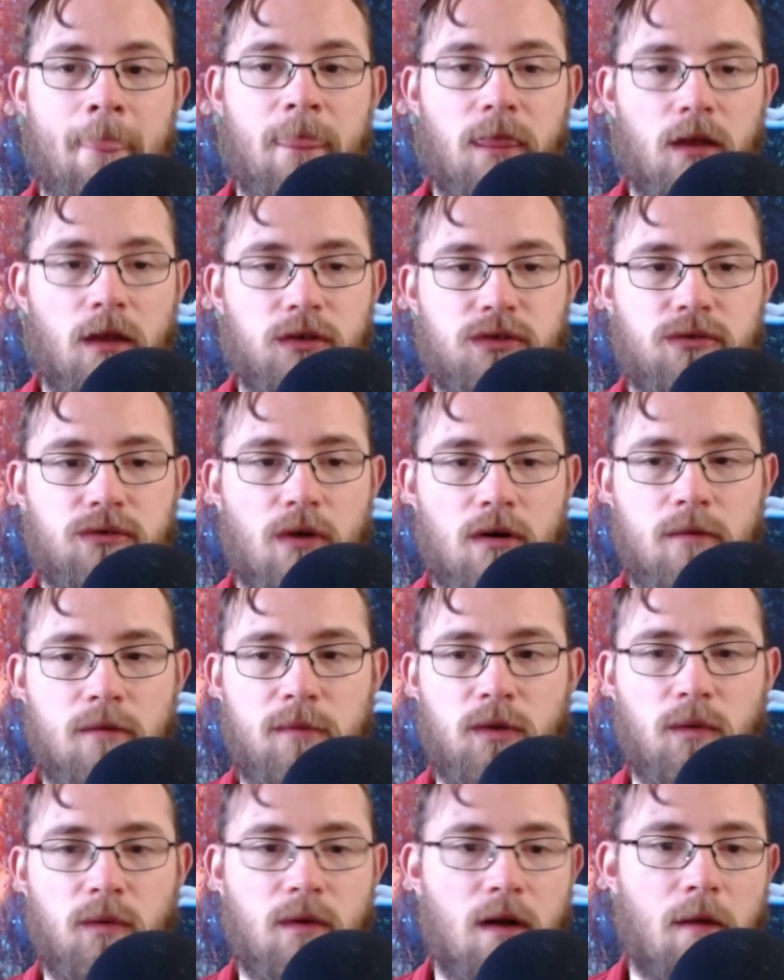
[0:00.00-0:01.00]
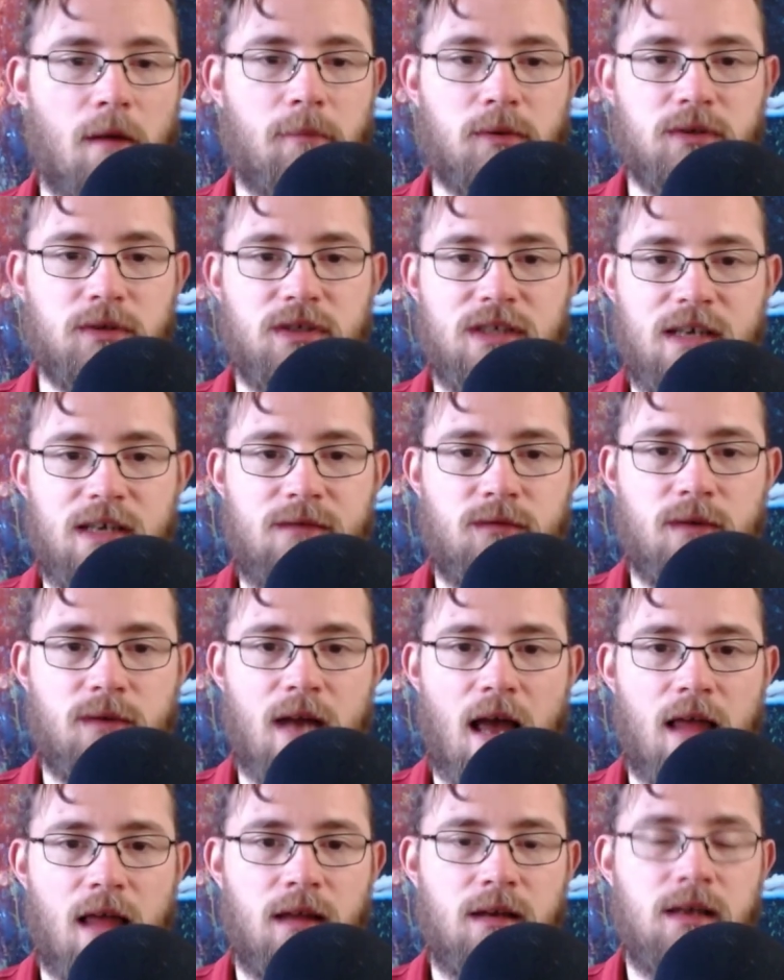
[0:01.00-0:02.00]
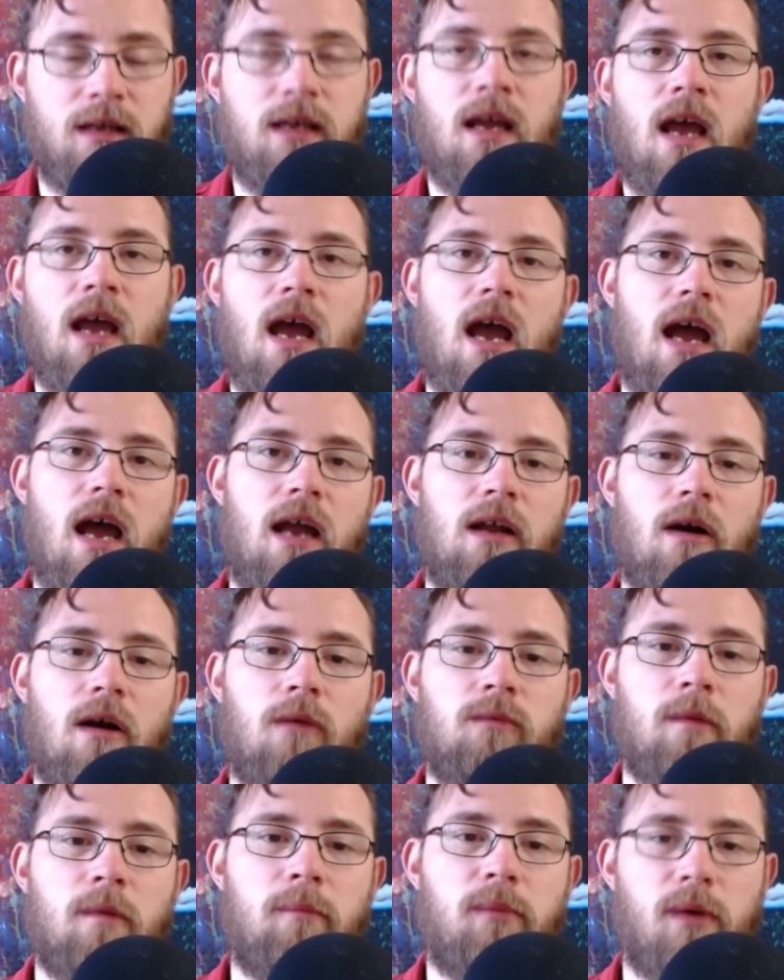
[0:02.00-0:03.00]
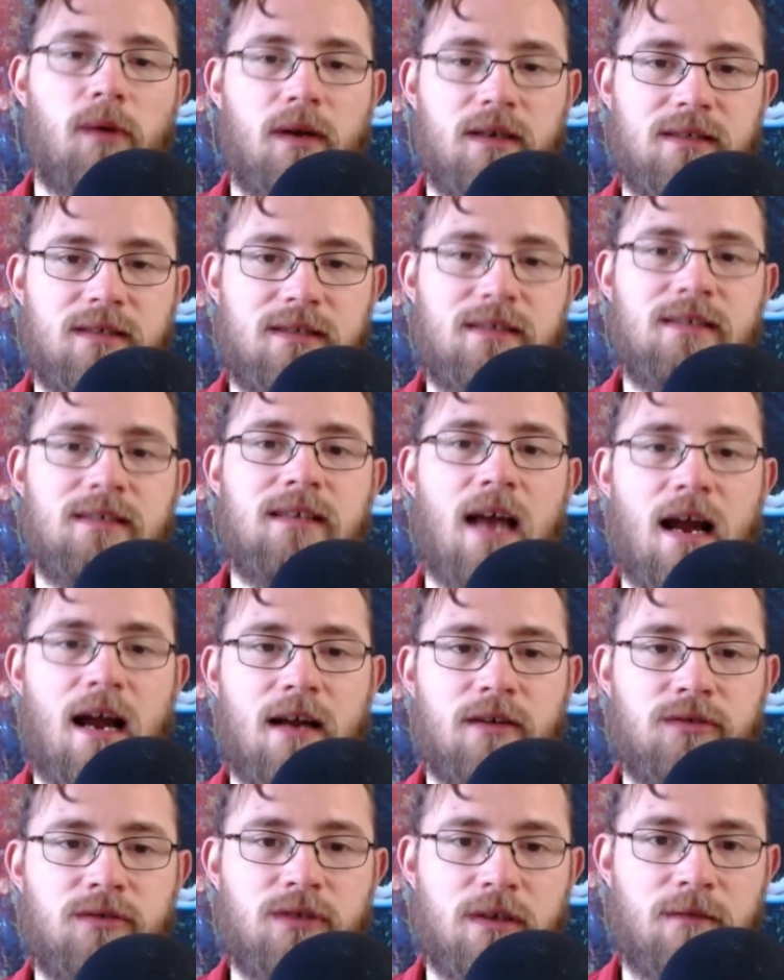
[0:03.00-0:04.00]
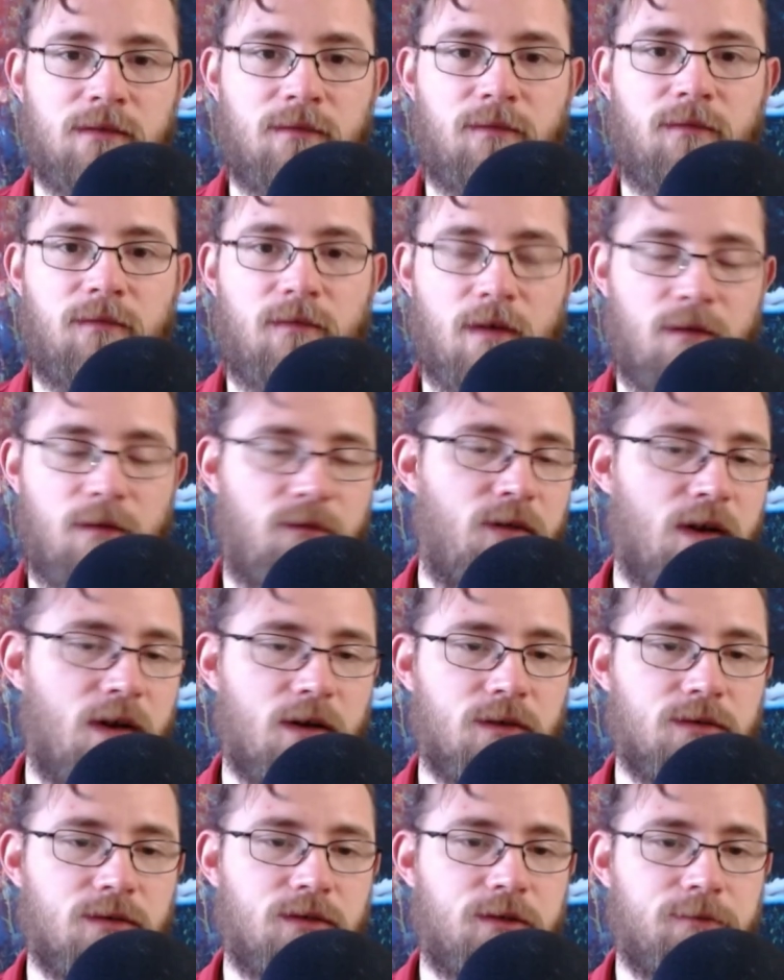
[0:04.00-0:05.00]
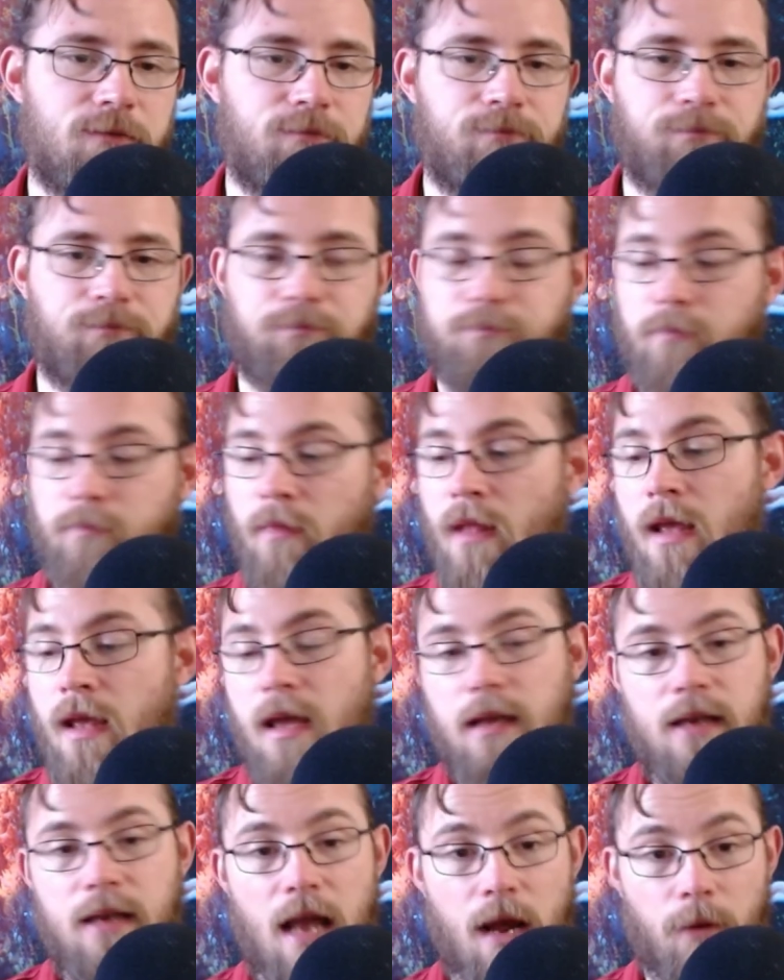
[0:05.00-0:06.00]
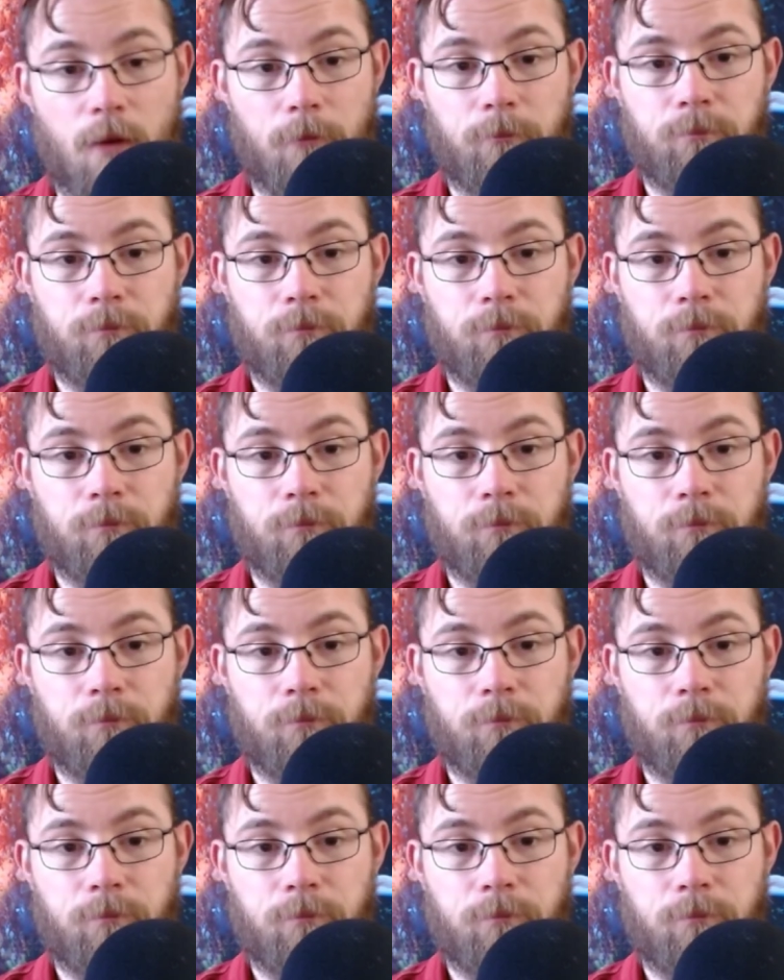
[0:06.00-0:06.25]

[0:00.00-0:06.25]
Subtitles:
the struggle between our perceived reality and our repressed desires and fears. Now,